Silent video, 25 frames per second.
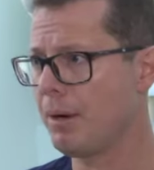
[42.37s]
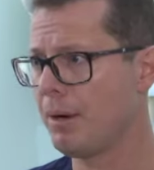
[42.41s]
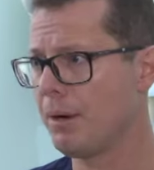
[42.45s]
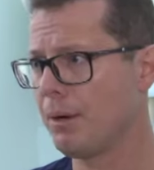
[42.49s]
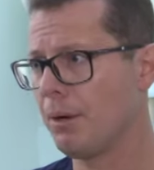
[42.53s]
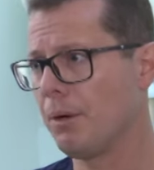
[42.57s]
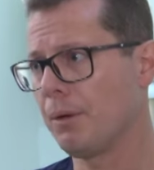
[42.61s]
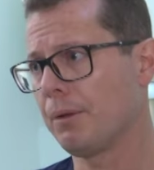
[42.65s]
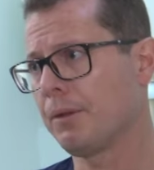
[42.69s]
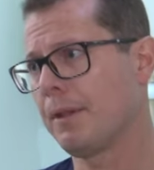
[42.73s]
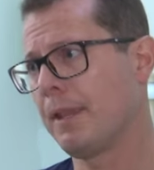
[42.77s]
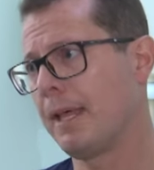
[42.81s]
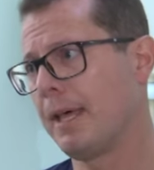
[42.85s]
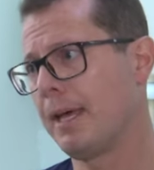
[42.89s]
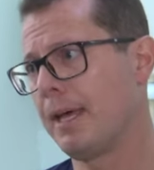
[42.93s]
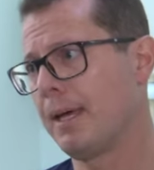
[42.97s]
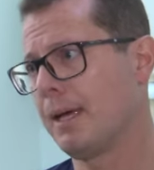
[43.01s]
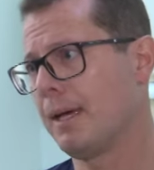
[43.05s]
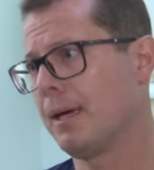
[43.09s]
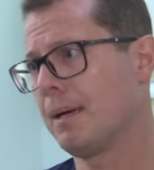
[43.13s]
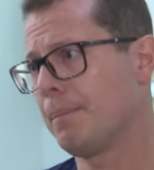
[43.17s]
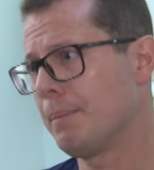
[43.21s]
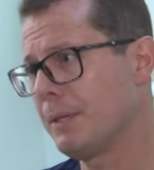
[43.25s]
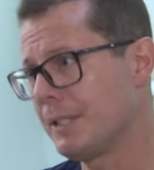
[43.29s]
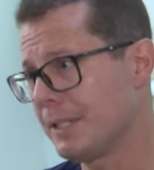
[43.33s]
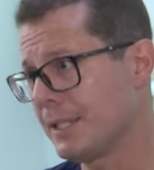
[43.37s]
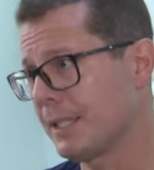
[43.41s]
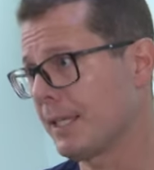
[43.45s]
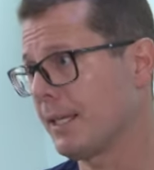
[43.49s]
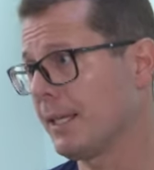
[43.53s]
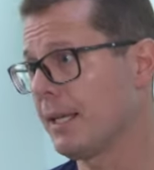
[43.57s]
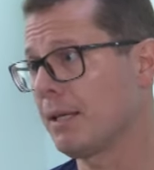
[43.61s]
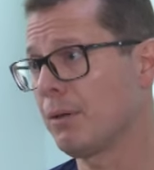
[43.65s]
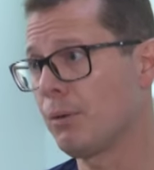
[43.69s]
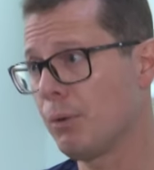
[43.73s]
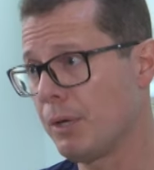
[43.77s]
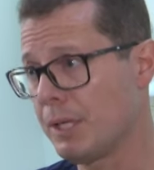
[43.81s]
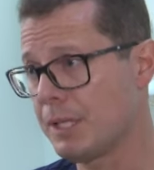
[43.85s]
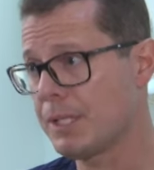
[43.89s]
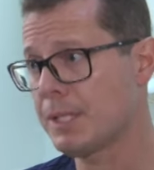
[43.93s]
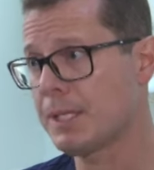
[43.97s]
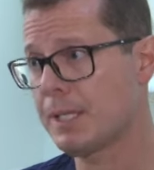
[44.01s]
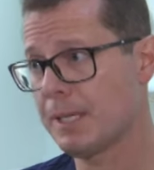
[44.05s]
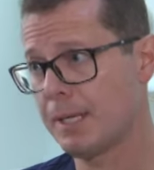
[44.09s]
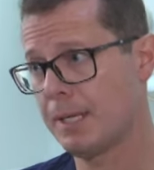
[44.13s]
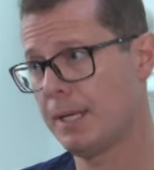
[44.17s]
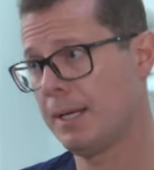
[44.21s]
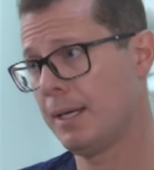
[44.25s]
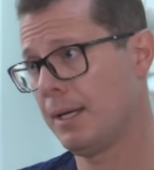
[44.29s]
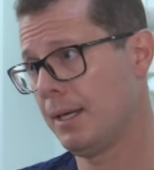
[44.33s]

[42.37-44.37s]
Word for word: or not they're particularly at risk